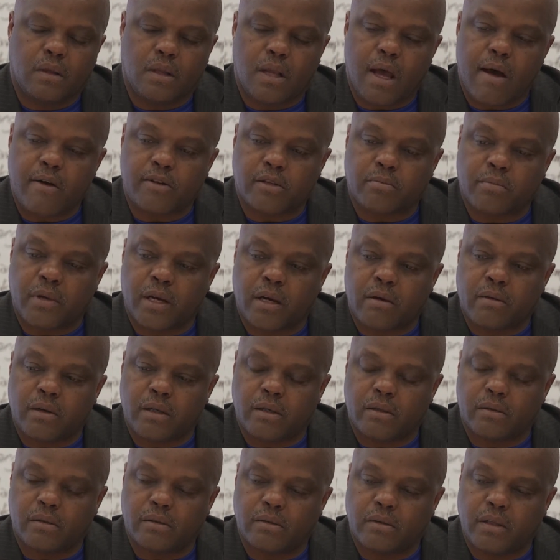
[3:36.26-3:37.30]
I was
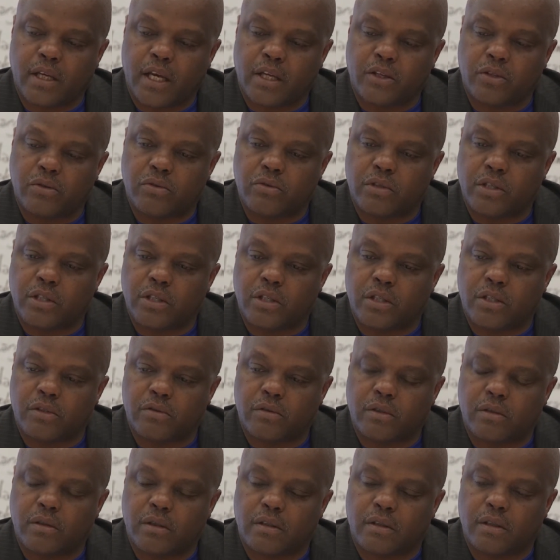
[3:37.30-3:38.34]
married, had 2
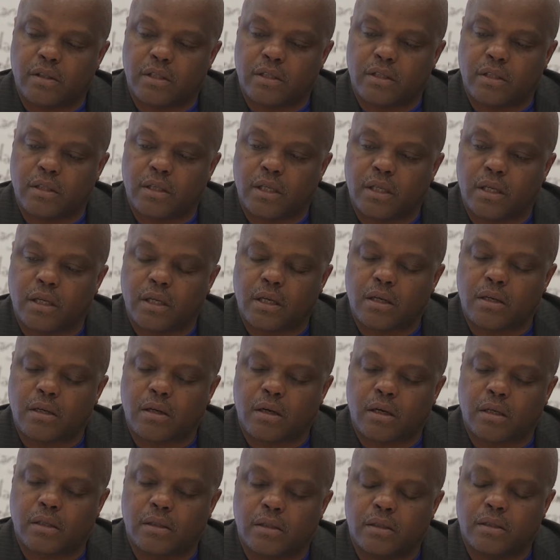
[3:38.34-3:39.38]
children, a son and a
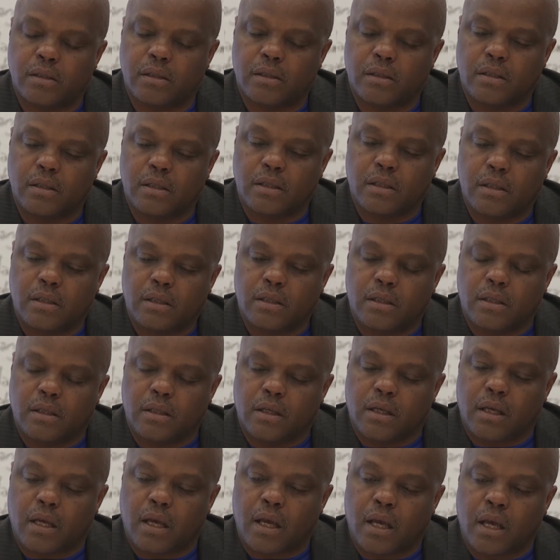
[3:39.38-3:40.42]
daughter.
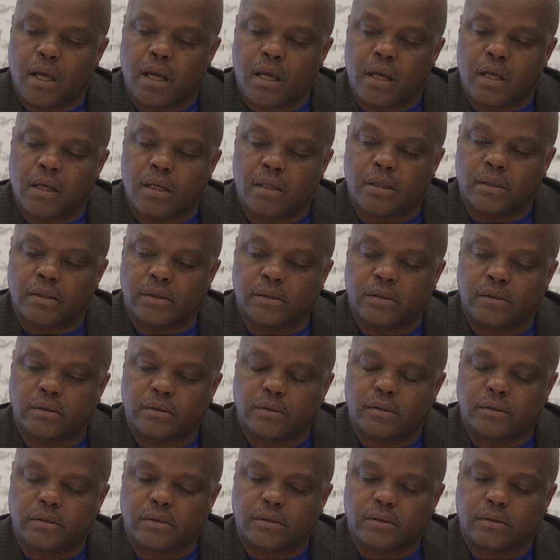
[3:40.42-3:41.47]
And
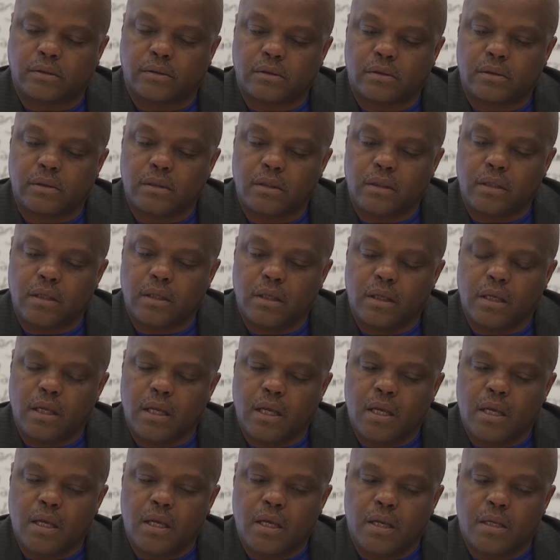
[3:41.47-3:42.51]

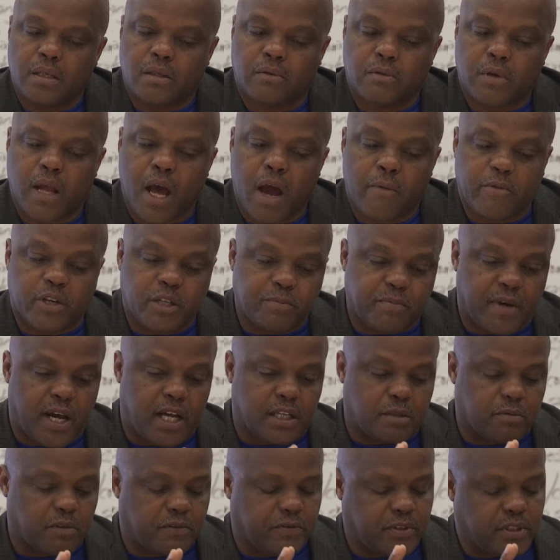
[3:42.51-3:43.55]
so now I'm
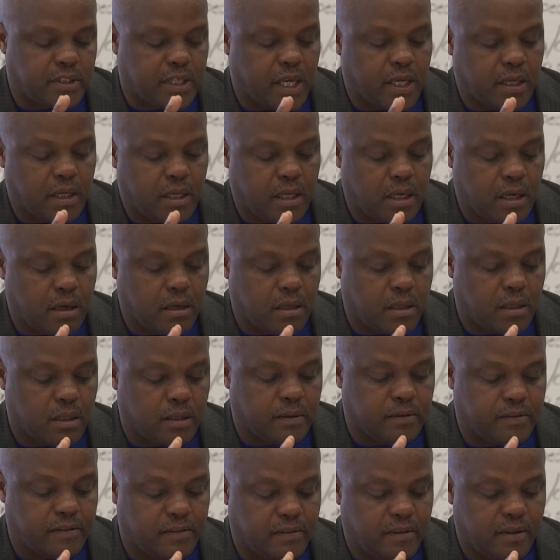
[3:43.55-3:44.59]
responsible for taking care
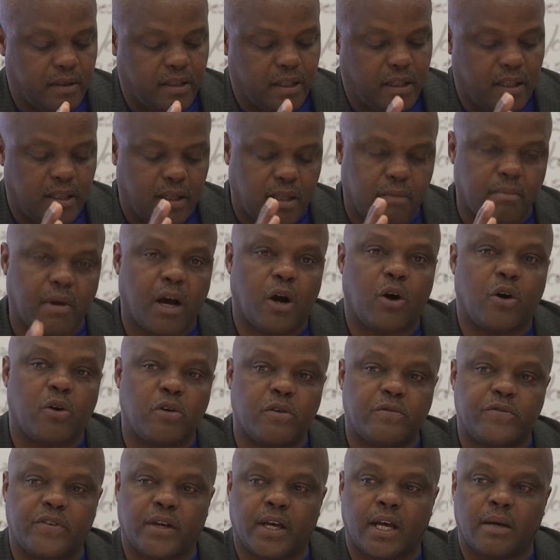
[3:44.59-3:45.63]
of my
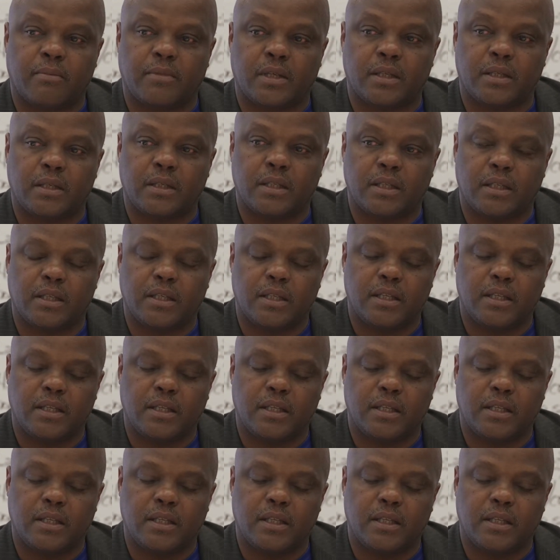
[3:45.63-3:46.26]
own family.